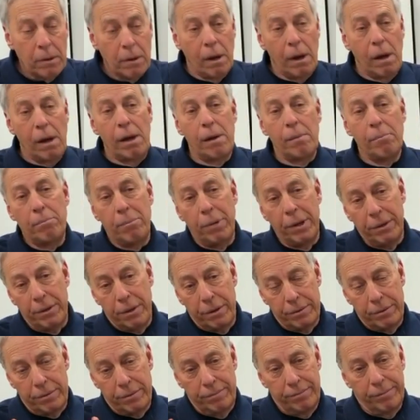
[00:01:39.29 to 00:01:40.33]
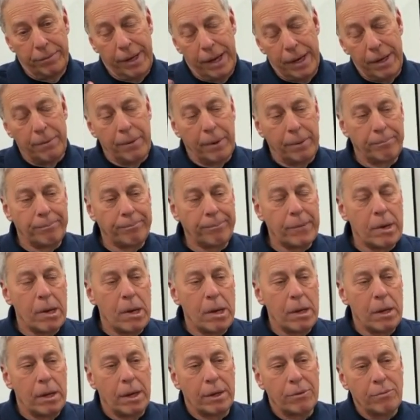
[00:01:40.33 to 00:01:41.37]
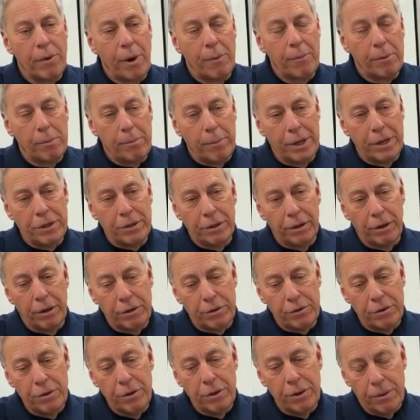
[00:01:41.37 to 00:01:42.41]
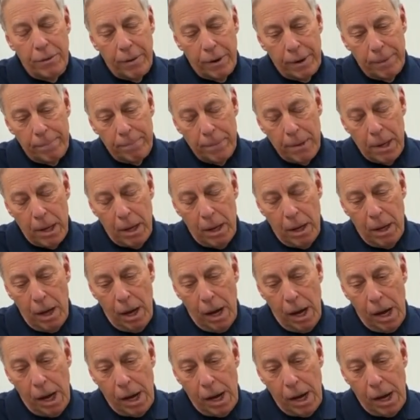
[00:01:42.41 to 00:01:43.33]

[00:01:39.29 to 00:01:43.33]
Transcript: Um, but there's, anyway, that's why we're basing our studio on it.